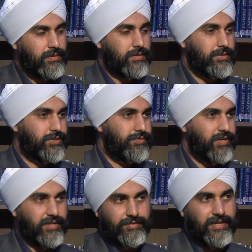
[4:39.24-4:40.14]
So just to
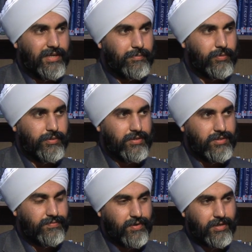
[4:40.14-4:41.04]
reiterate that point,
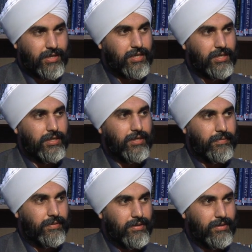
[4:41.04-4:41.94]
it's very key
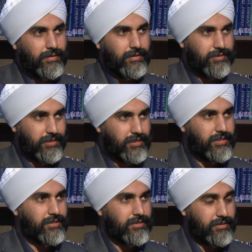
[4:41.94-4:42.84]
that the
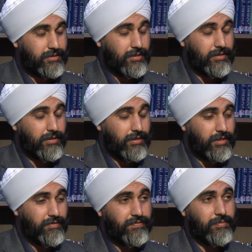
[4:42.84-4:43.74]
statistics,
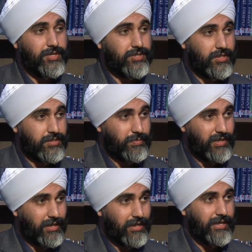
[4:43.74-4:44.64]
the information that's
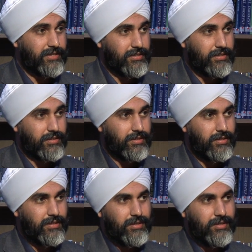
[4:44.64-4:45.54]
been collected
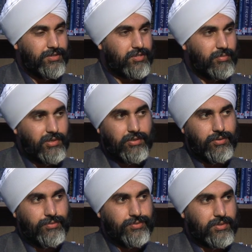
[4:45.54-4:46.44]
is going to be
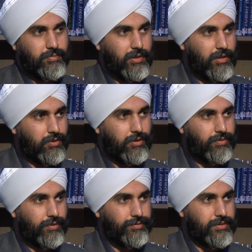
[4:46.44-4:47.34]
used by local
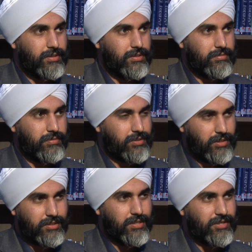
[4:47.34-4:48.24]
authorities.
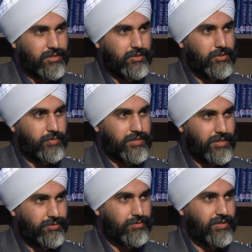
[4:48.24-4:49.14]
Is it actually used by
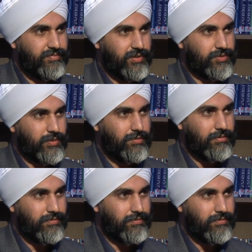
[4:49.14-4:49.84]
central government as well